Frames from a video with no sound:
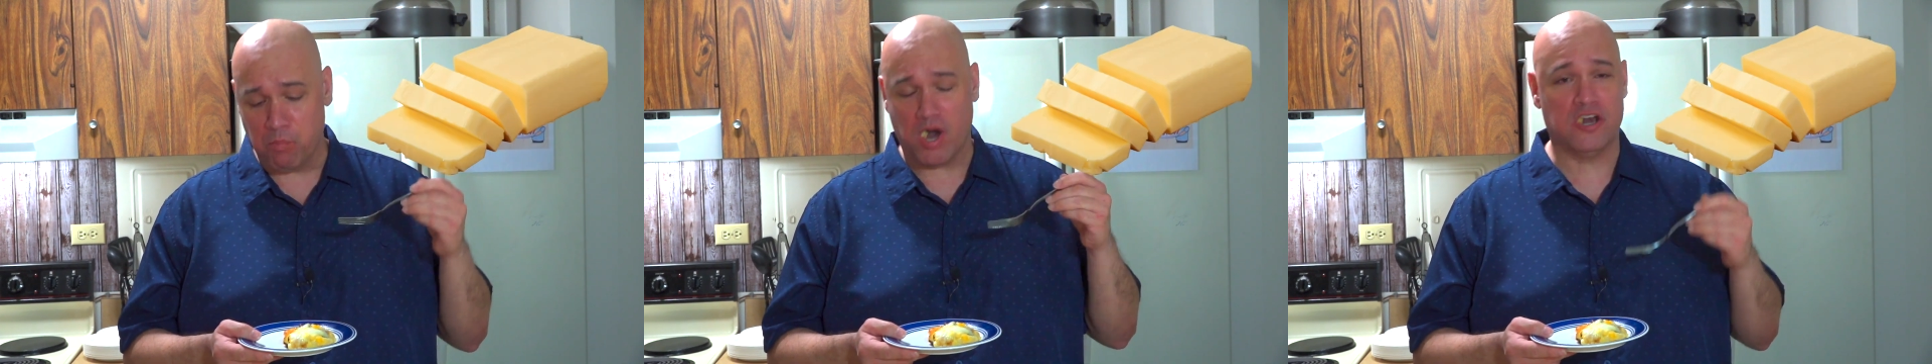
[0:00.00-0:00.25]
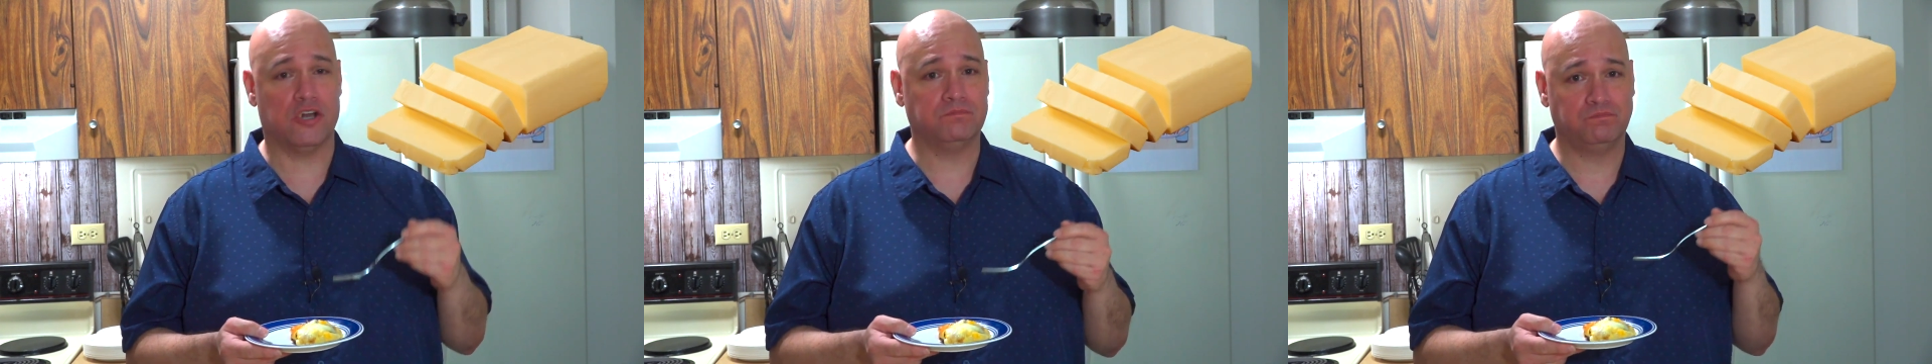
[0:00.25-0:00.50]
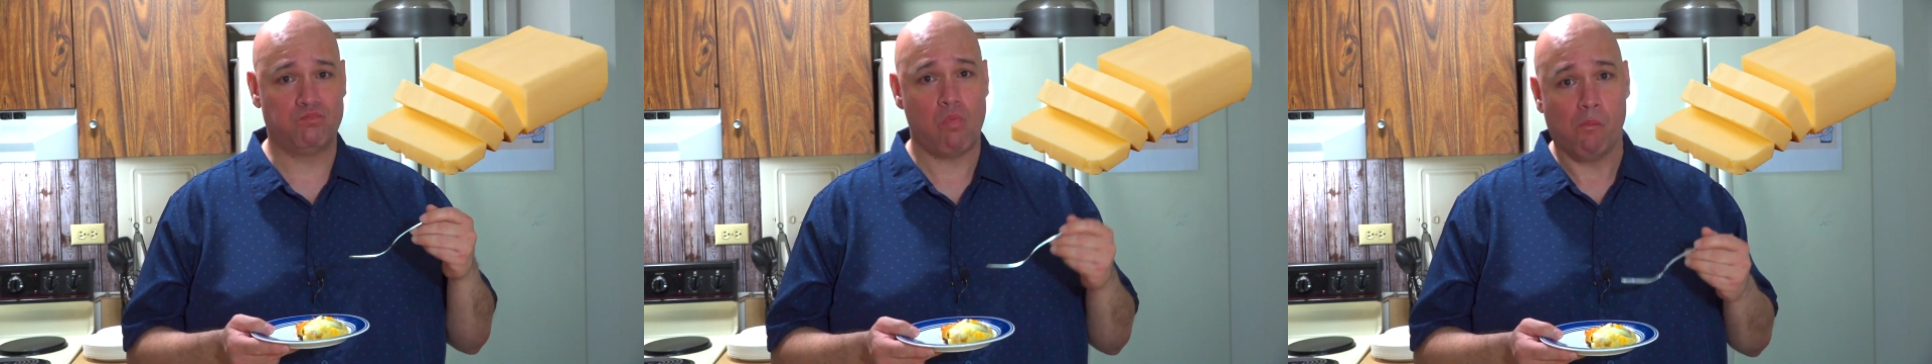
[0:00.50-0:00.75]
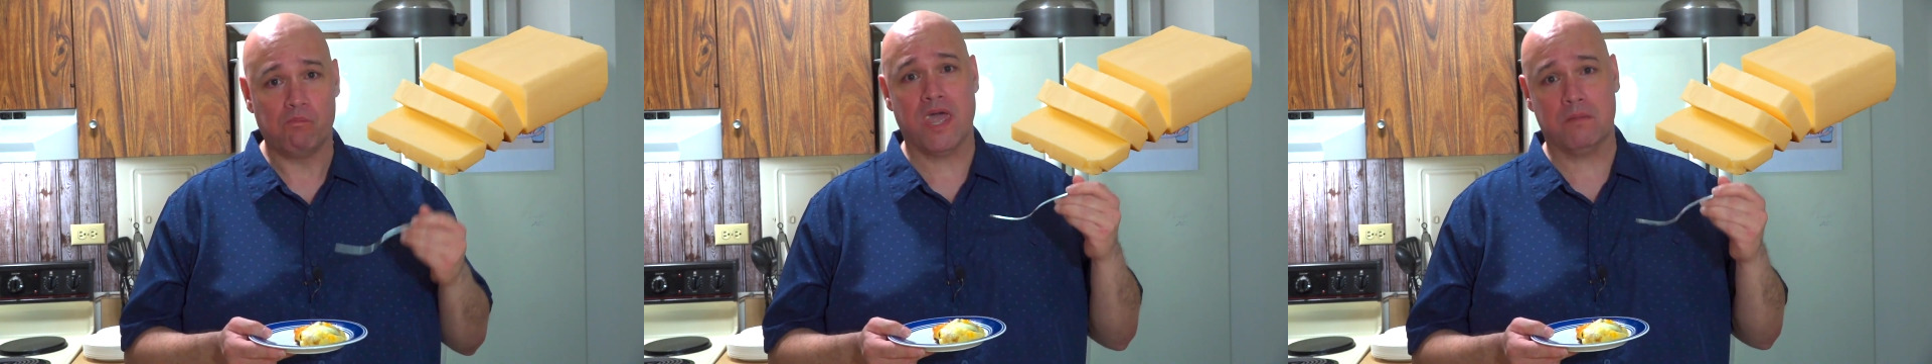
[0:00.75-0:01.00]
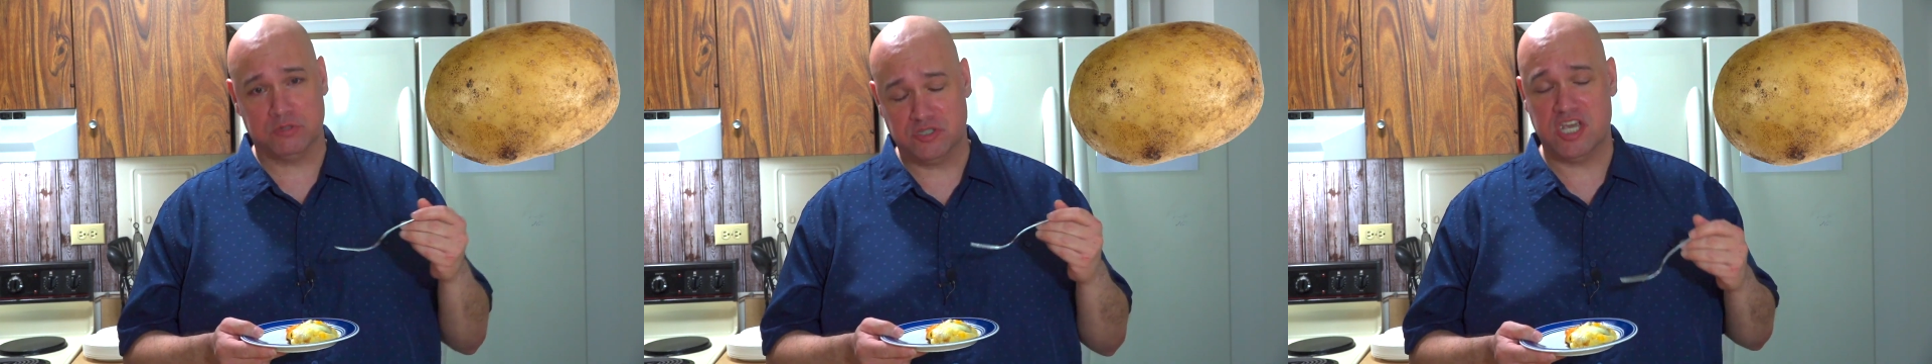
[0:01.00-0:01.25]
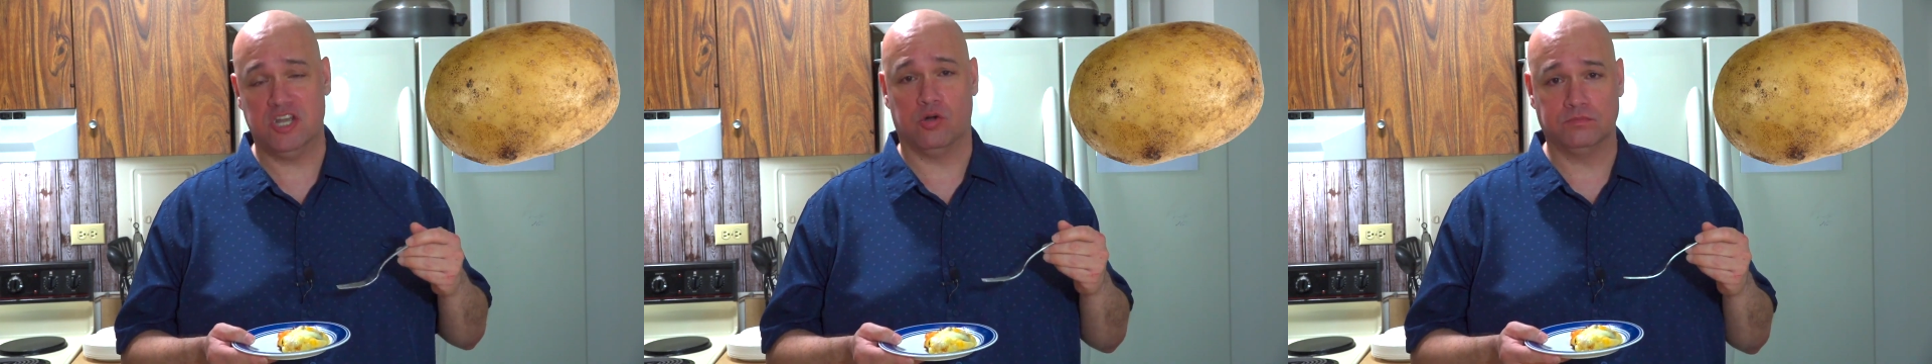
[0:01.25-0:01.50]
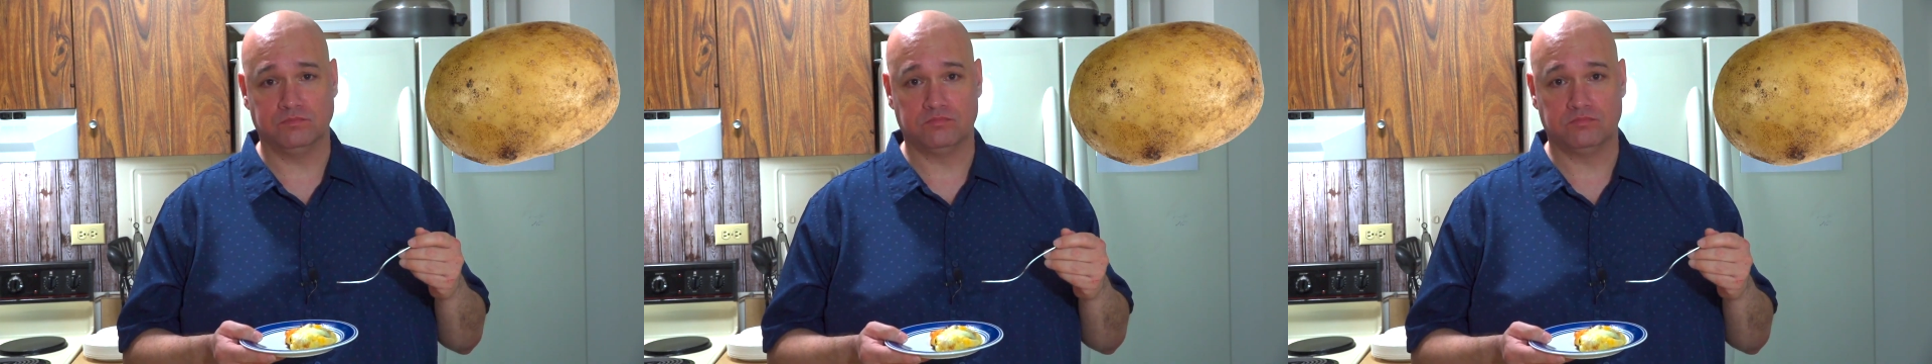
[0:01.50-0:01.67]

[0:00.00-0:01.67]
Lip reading: butter, and potato,